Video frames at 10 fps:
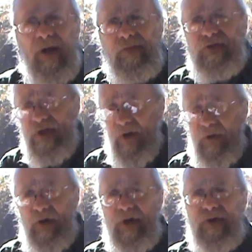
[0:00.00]
it was in the
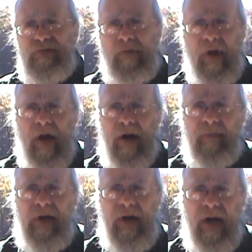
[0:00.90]
thirties when we got
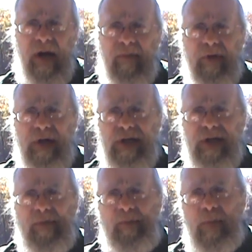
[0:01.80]
up today, but
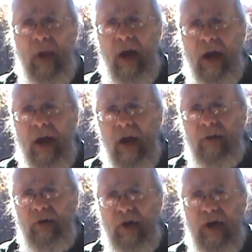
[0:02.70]
uh,
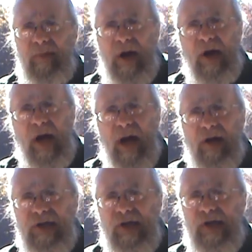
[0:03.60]
figured I better get
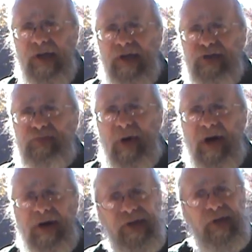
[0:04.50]
out here to this
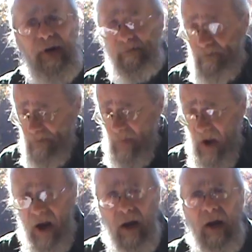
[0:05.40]
spot. Uh,
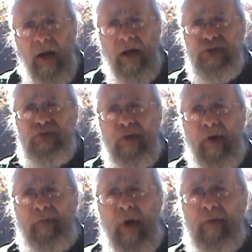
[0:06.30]
it's one of
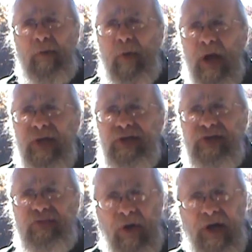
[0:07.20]
my favorite
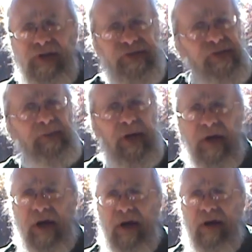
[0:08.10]
places, but it's the
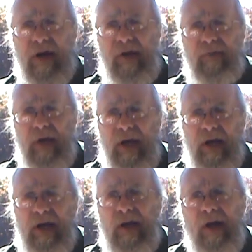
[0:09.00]
picnic area of
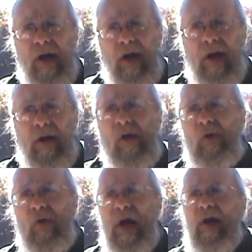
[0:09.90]
the uh,
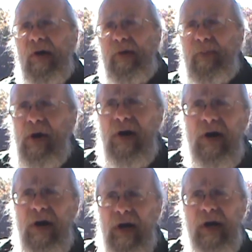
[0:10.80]
local county
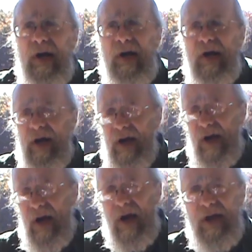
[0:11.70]
park, and uh,
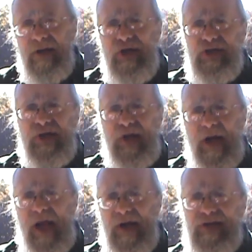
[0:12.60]
they shut the
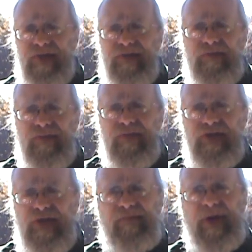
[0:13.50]
gates
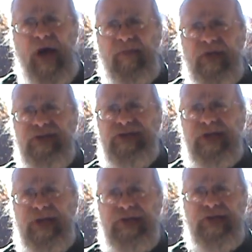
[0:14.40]
sometime this
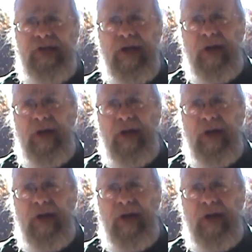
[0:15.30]
season,